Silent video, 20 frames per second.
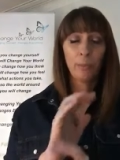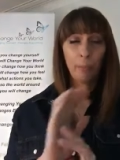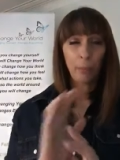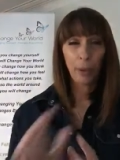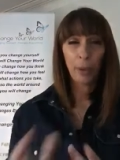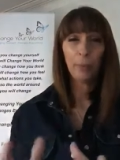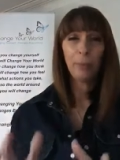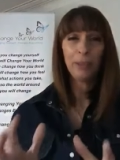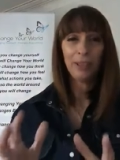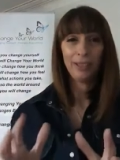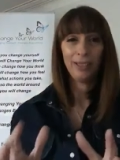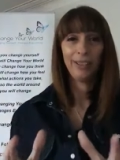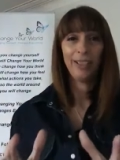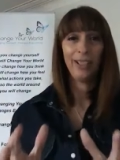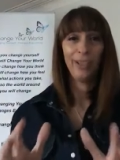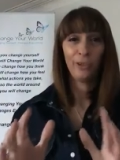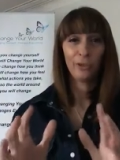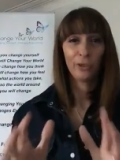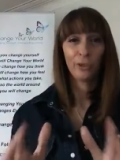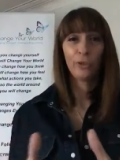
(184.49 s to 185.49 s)

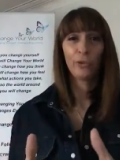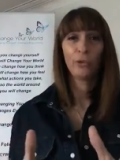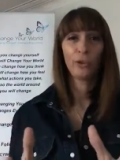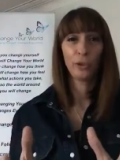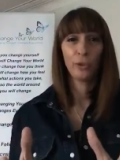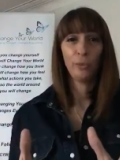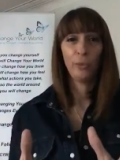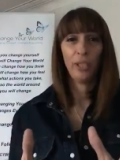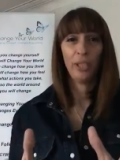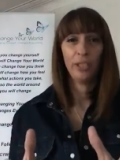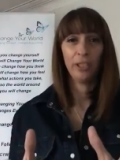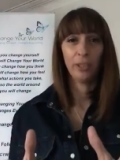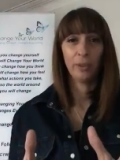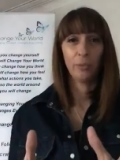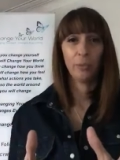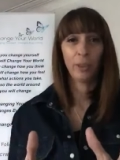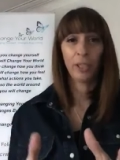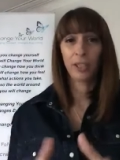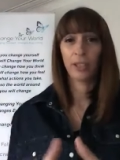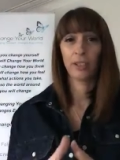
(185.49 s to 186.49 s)
publicly on social media
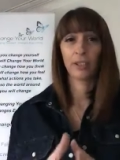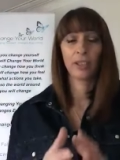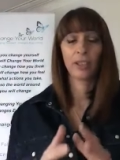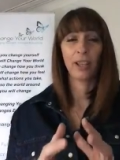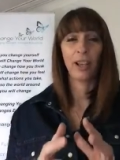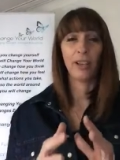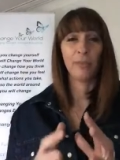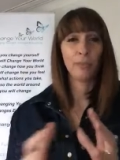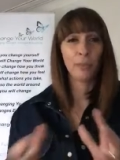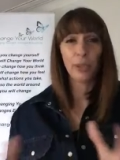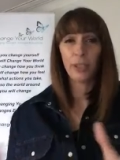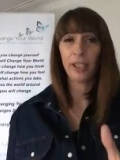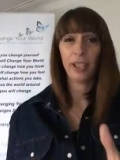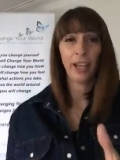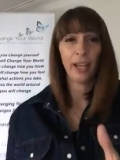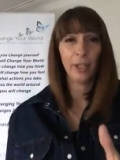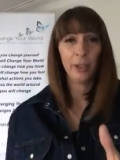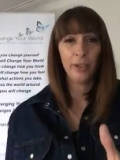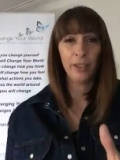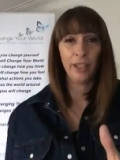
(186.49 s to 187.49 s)
because I've put
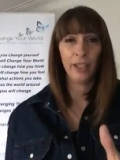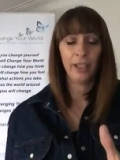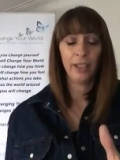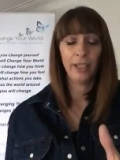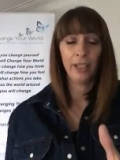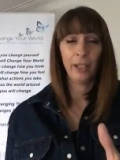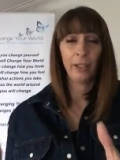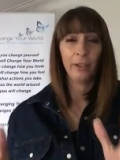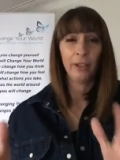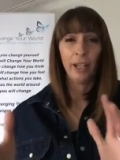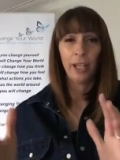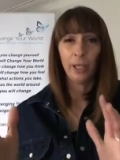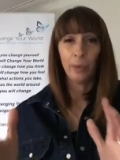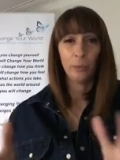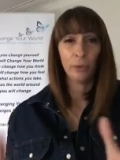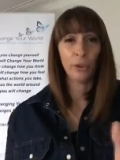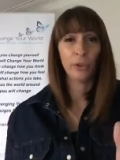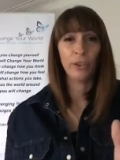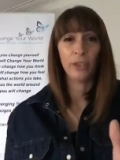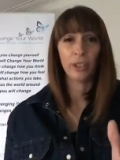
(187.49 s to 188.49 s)
it out there now that
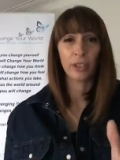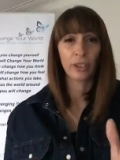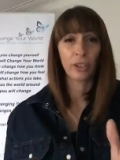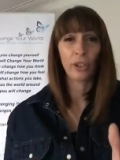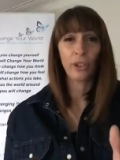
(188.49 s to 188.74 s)
I'm doing this